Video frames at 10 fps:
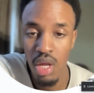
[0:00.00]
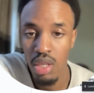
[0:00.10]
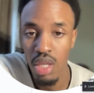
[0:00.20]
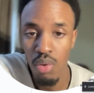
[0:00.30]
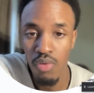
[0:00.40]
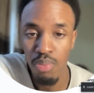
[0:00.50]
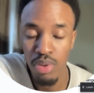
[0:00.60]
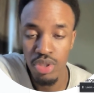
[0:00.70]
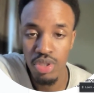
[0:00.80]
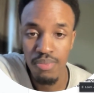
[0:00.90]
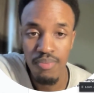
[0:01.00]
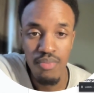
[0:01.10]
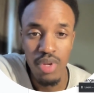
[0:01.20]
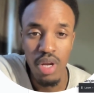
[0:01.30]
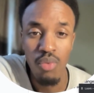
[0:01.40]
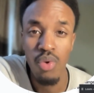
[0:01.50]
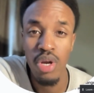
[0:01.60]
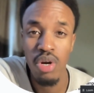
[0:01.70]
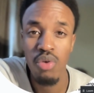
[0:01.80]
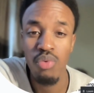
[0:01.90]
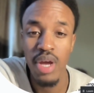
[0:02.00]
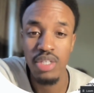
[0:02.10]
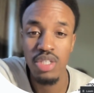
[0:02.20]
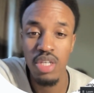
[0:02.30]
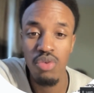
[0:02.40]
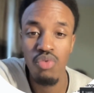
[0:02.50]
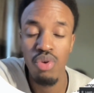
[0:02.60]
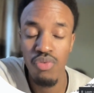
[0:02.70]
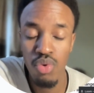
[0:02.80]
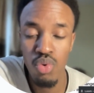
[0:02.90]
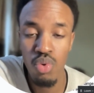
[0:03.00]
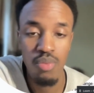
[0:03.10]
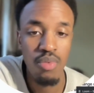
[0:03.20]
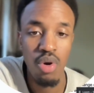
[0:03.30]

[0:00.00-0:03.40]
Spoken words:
that we push, where we actually review